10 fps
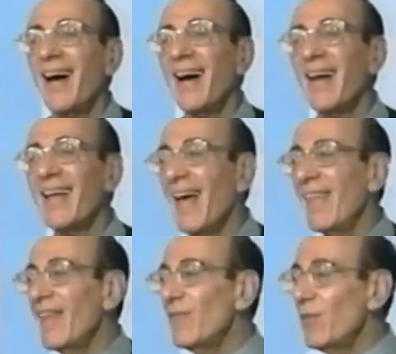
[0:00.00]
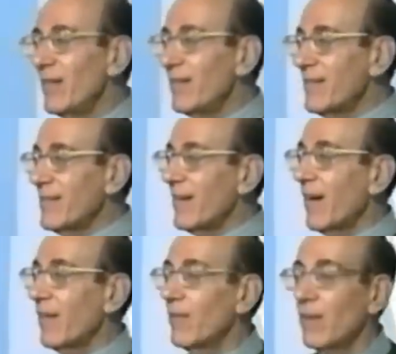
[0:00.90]
Uh, and then we'd sit
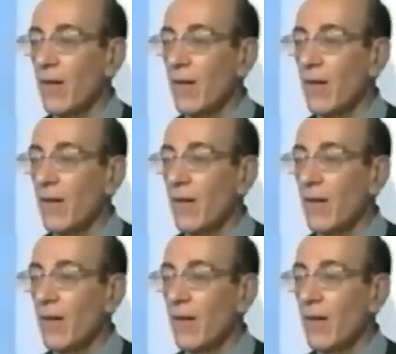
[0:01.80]
on,